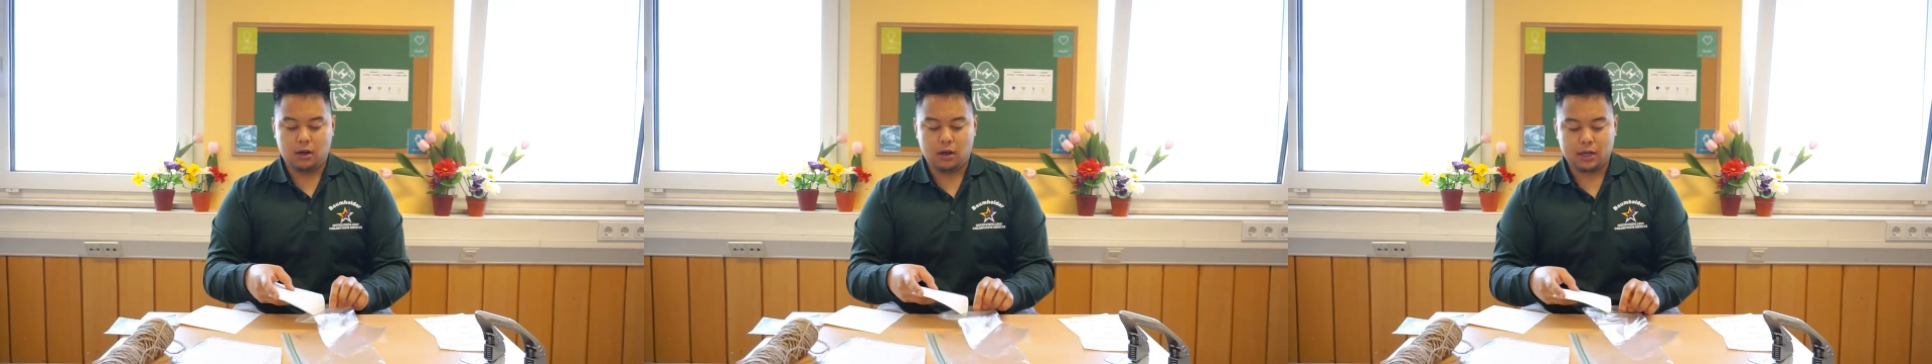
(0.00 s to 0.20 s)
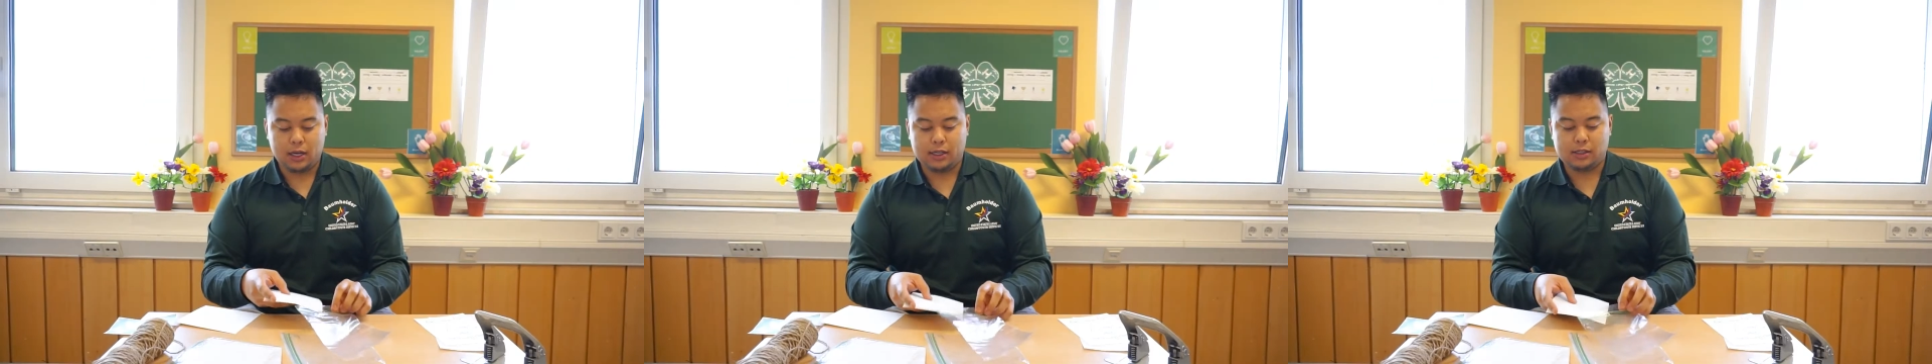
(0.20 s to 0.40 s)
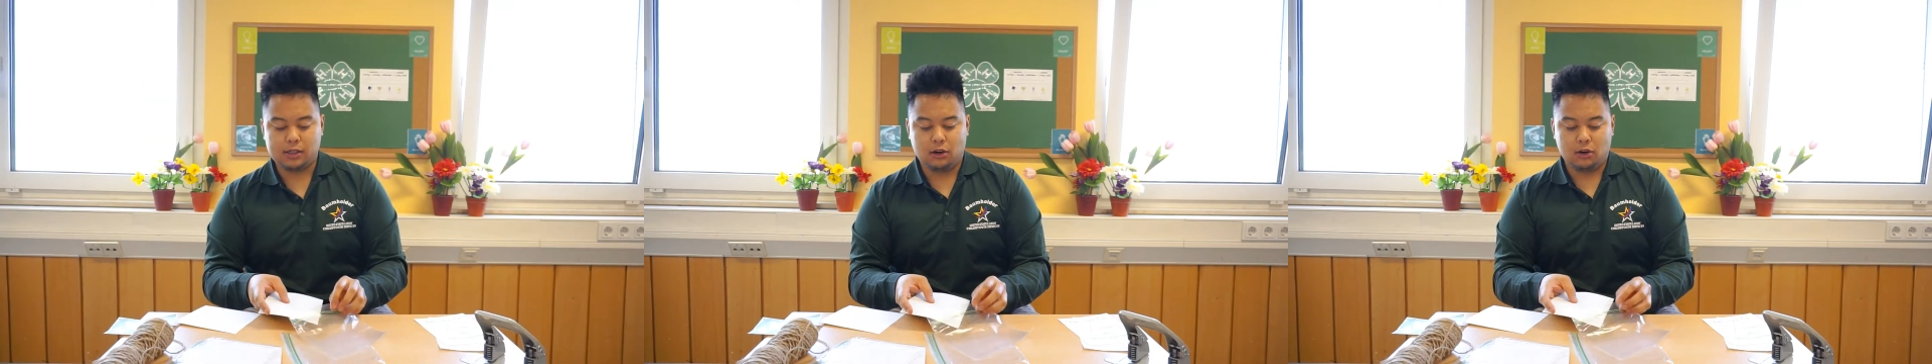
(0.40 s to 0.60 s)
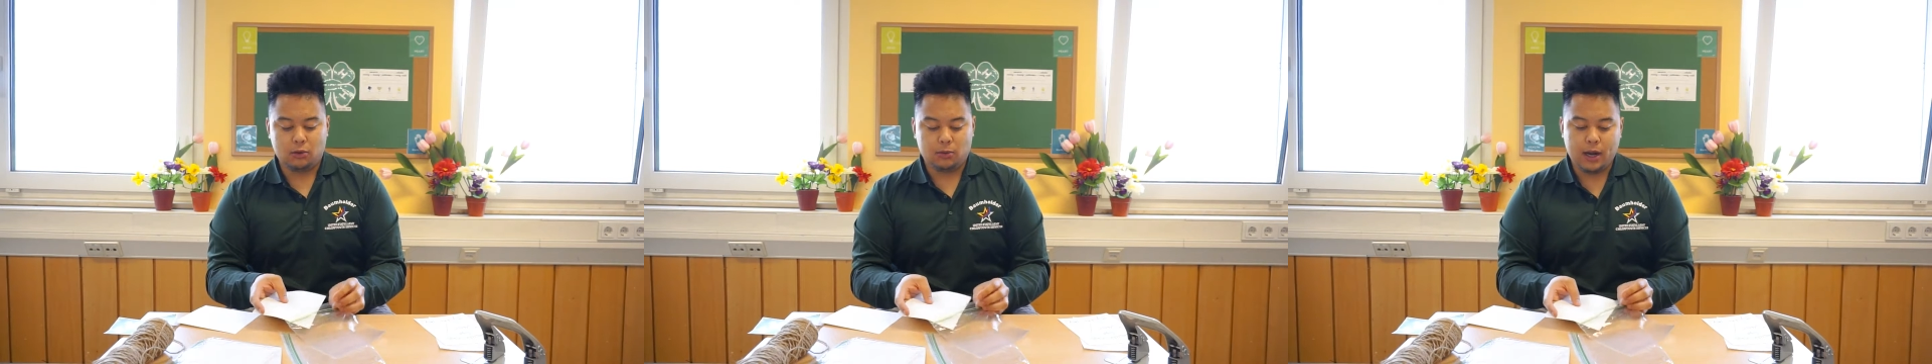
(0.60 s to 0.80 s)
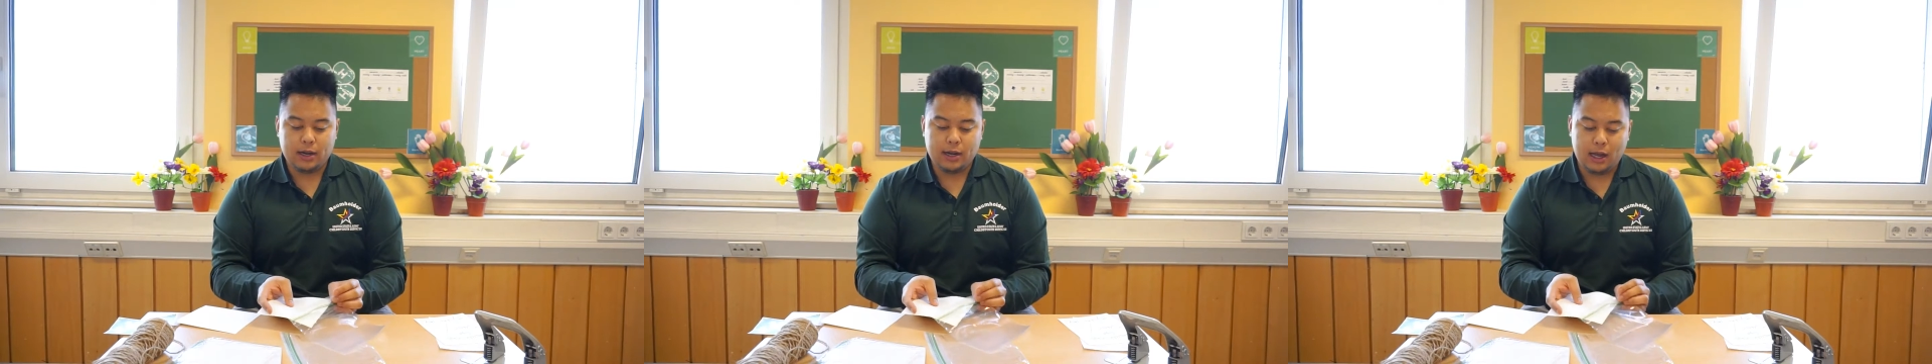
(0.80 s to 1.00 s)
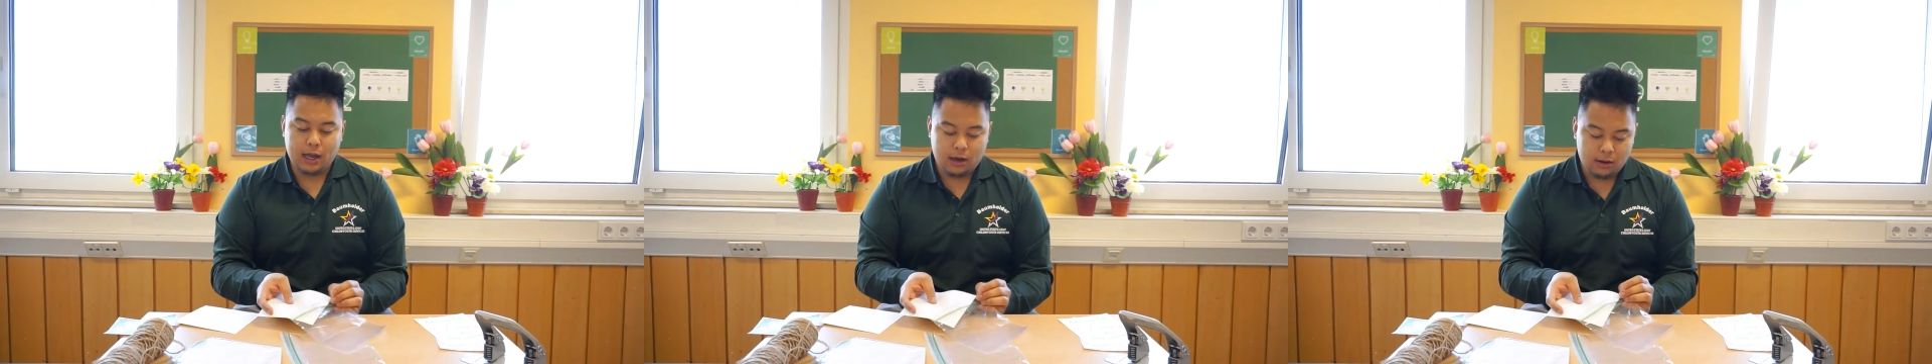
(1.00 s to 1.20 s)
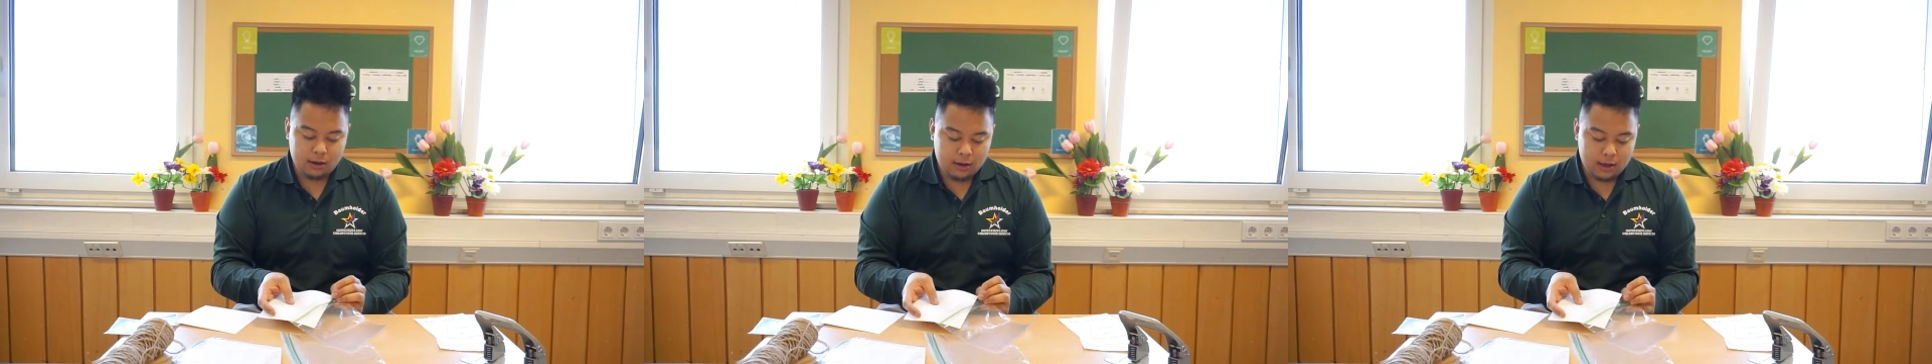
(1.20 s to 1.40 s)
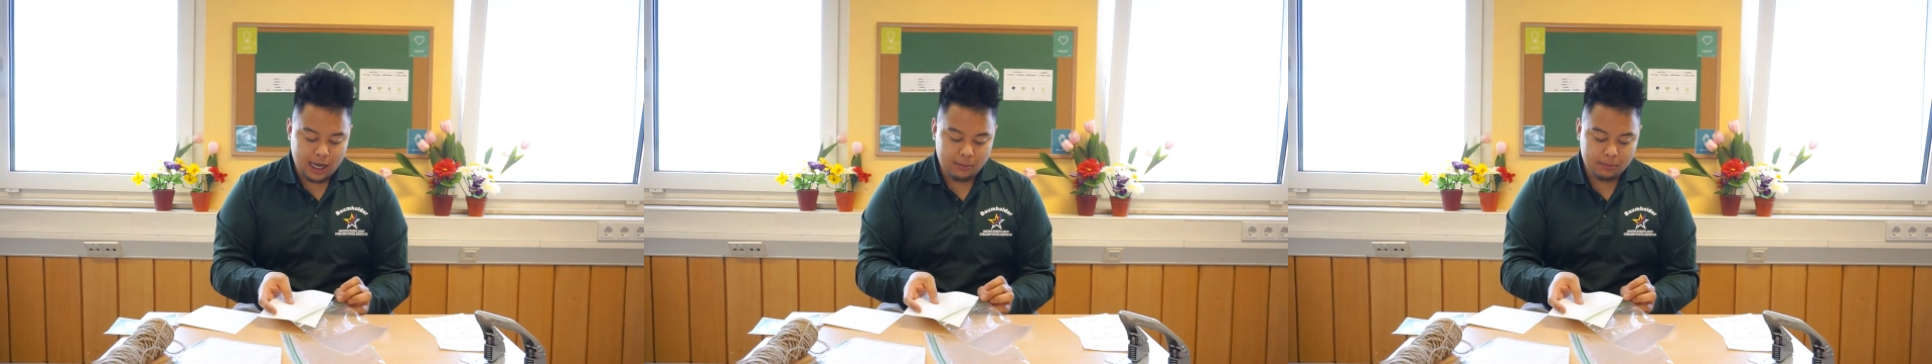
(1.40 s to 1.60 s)
Okay, so right now
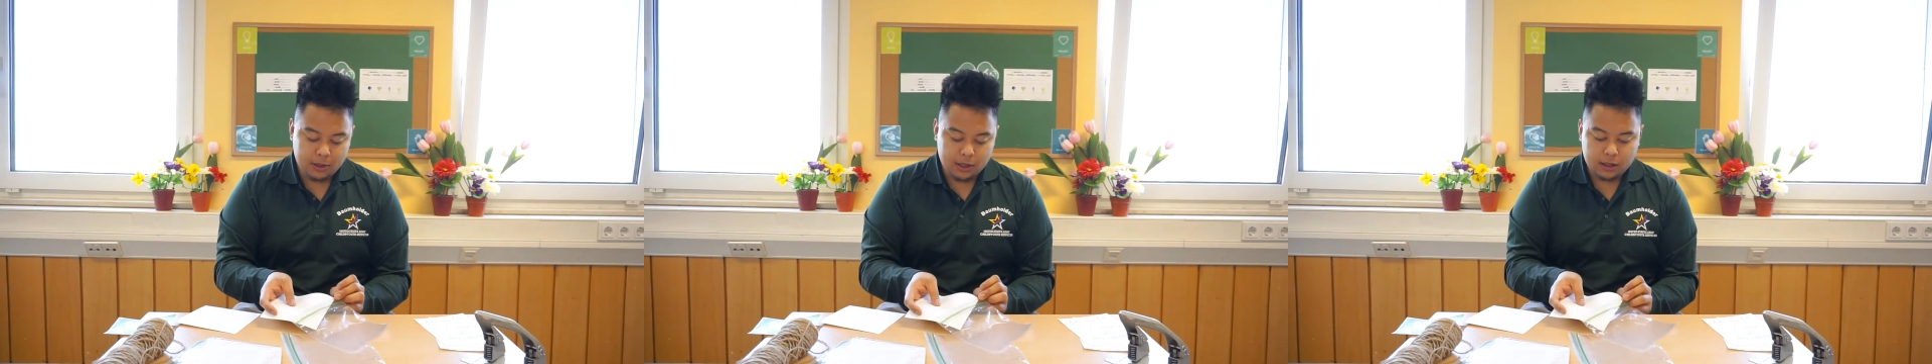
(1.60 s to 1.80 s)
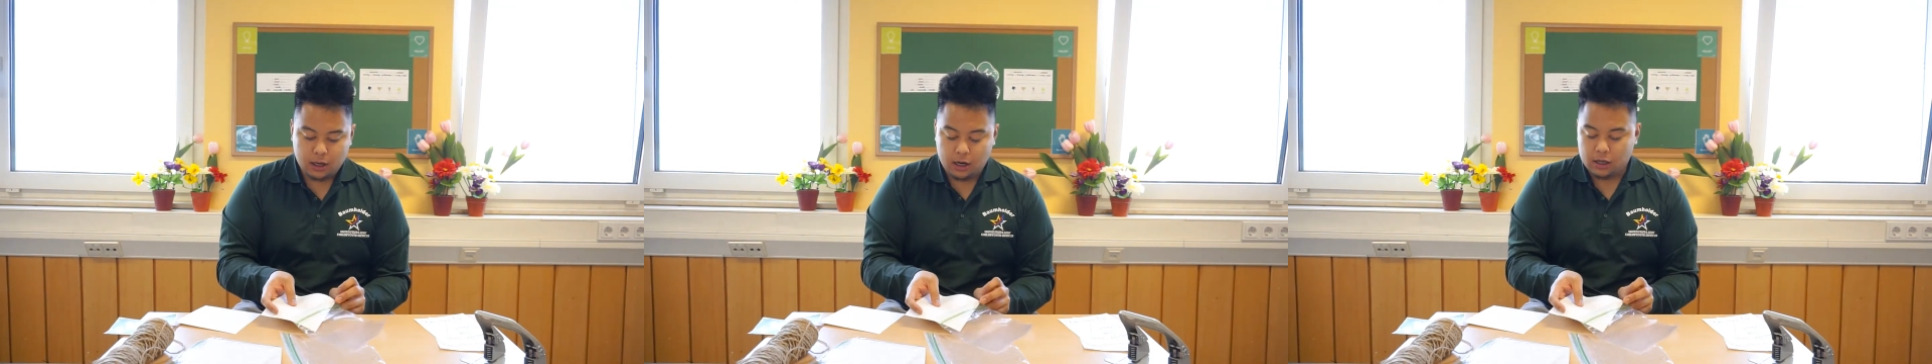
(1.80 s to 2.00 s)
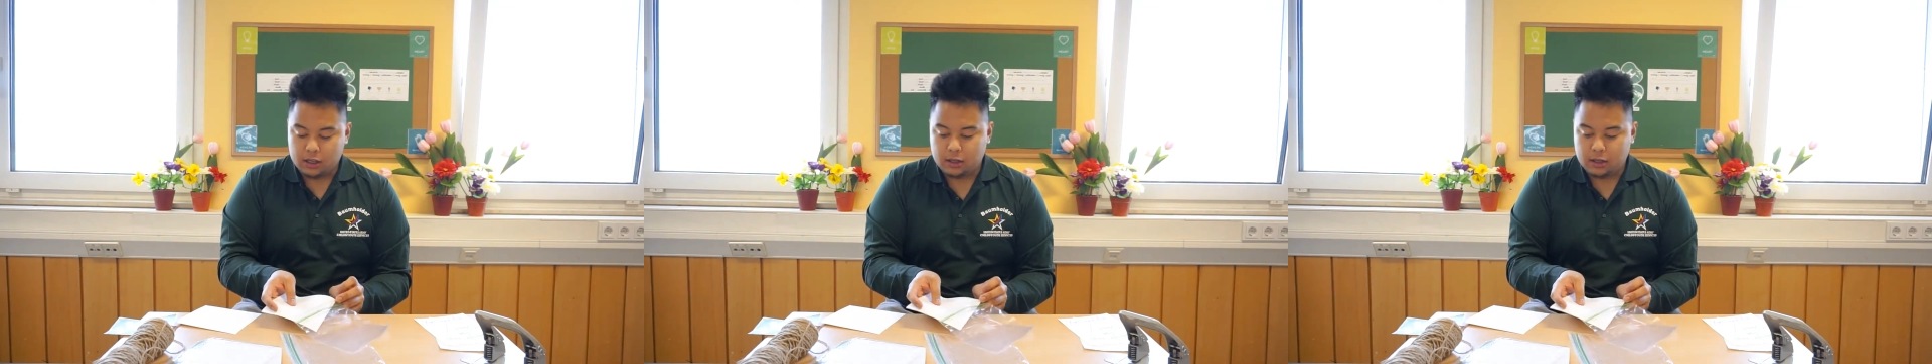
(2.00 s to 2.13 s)
I'm putting all